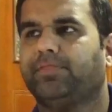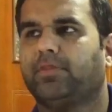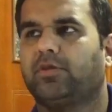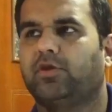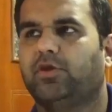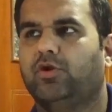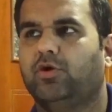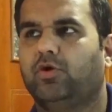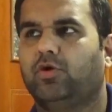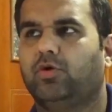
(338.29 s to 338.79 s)

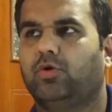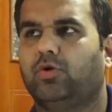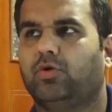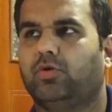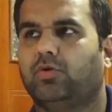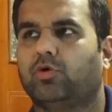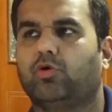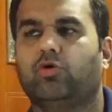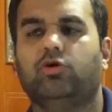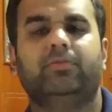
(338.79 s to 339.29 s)
you
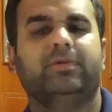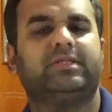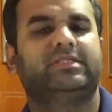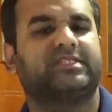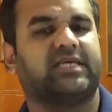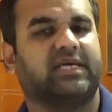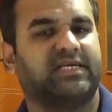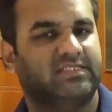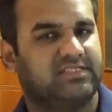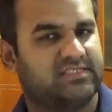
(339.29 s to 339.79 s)
know, Goldman
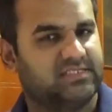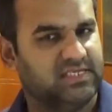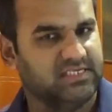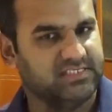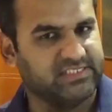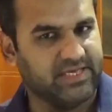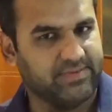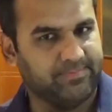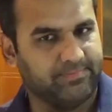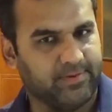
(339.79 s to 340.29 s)
Sachs
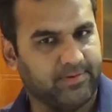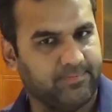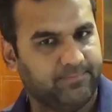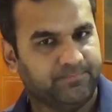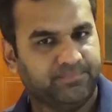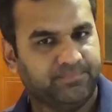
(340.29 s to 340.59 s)
example.